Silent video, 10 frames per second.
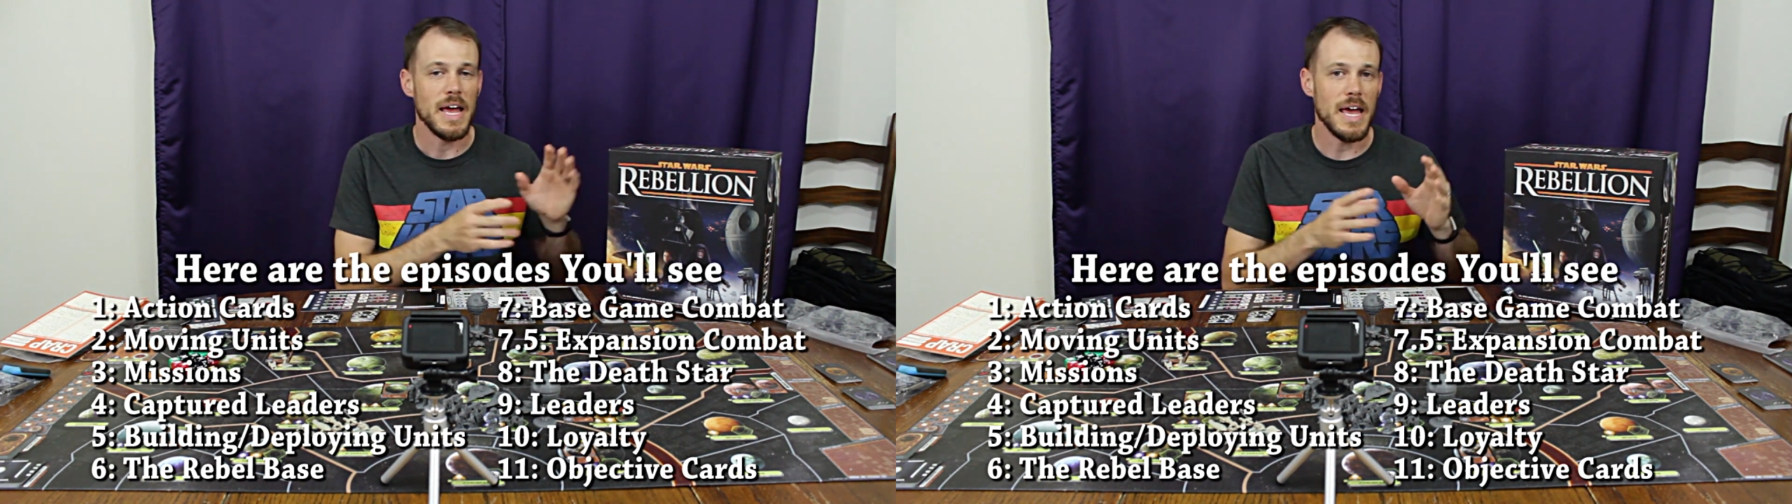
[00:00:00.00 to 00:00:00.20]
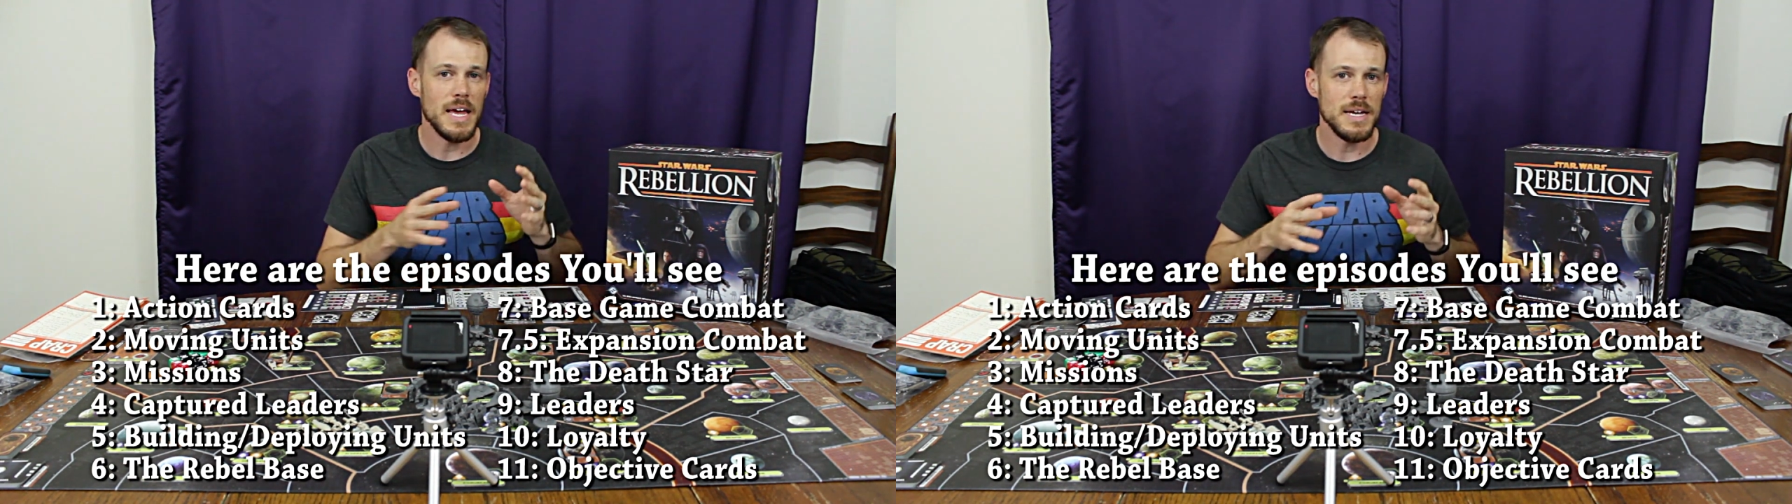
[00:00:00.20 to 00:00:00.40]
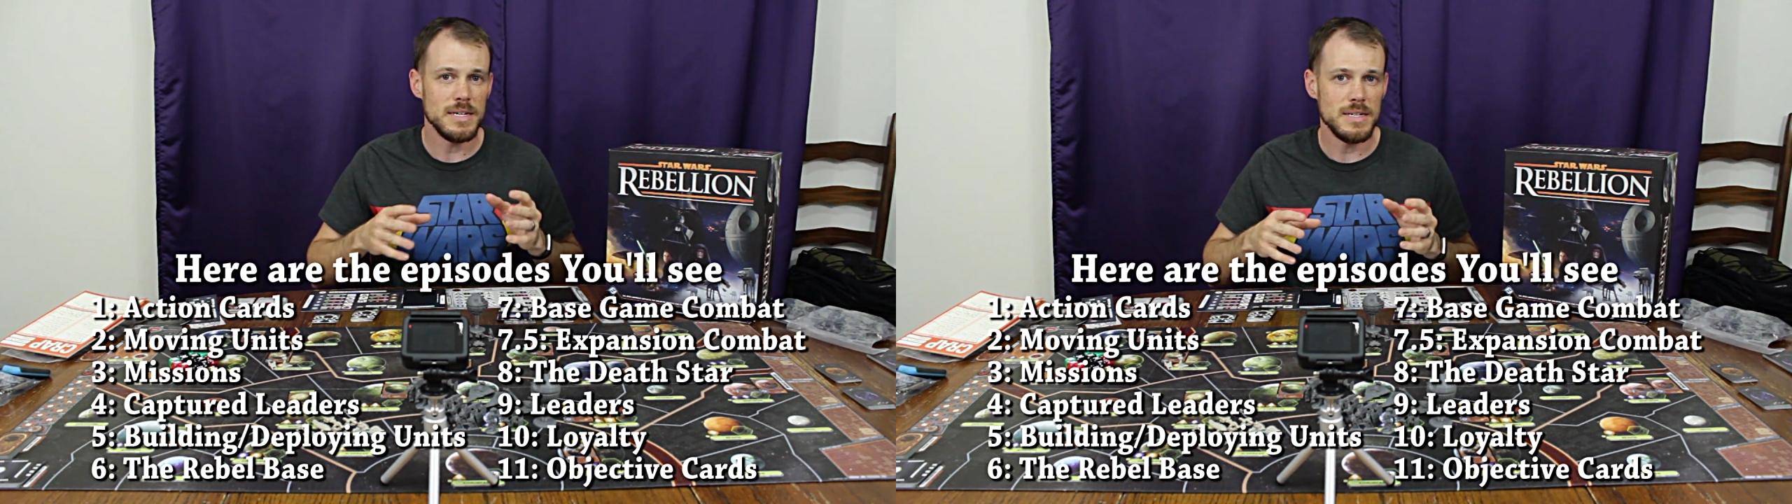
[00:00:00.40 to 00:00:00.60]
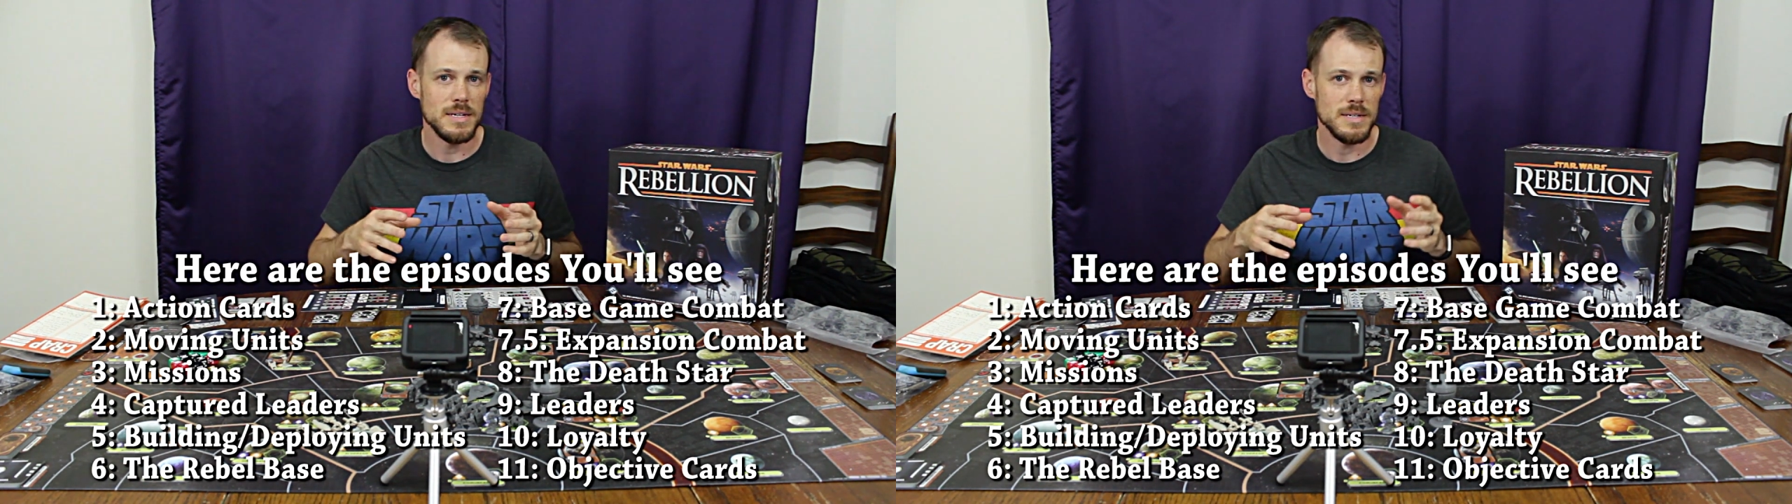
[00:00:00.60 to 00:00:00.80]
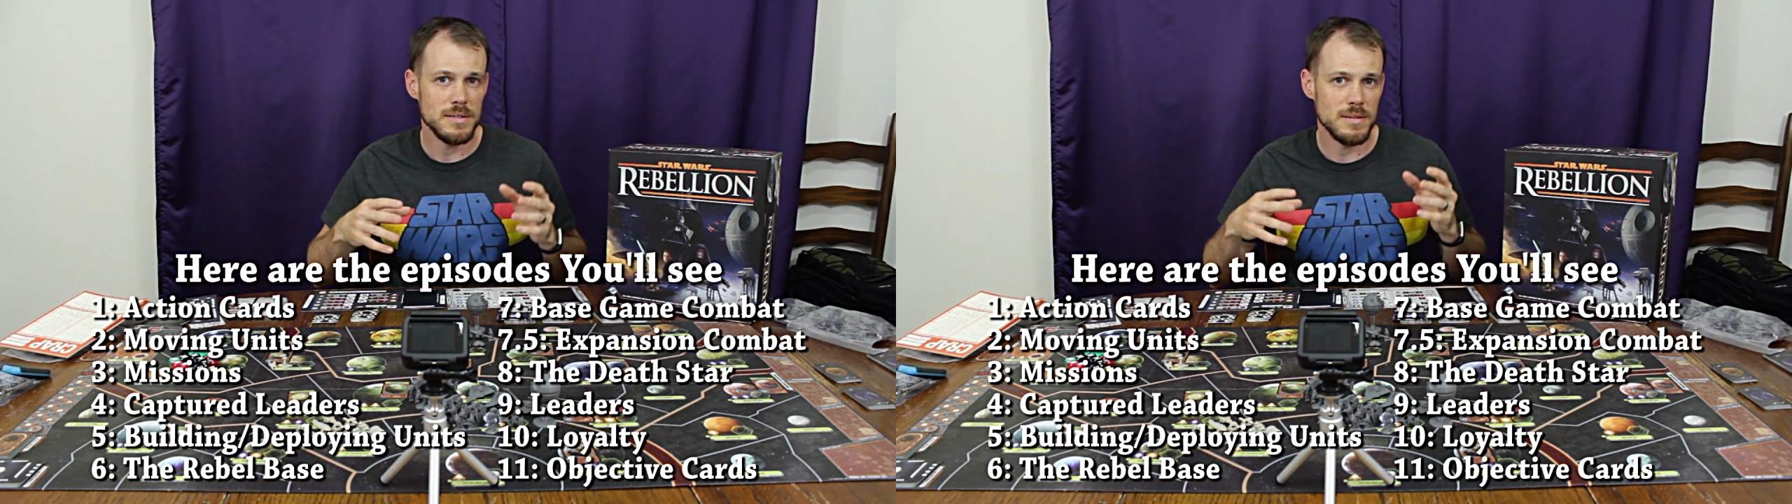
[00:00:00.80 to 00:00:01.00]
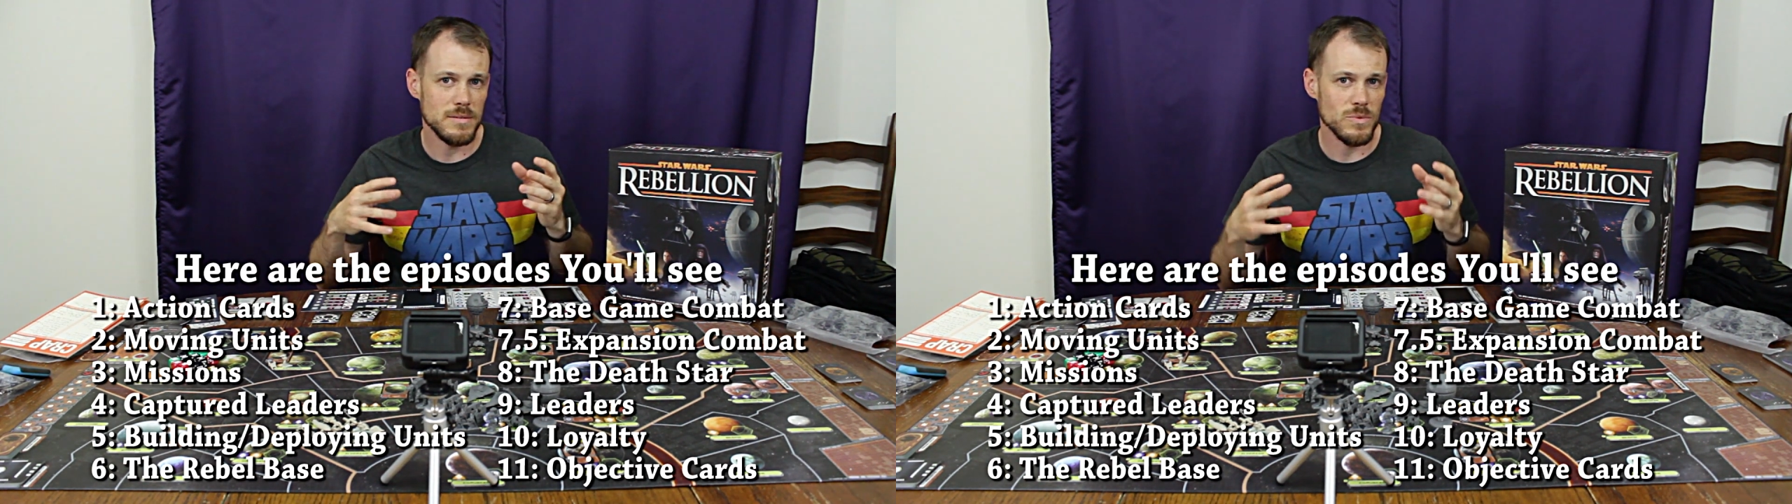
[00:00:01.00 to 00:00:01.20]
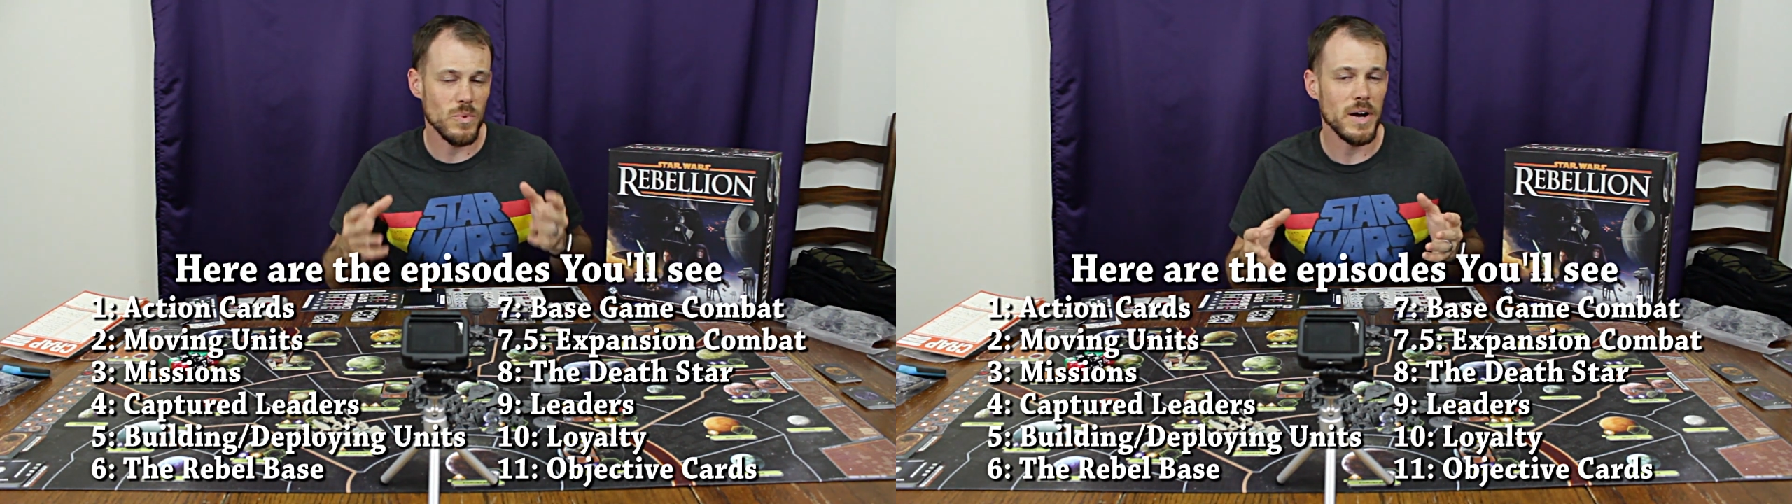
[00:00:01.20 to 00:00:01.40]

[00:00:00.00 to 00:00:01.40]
and the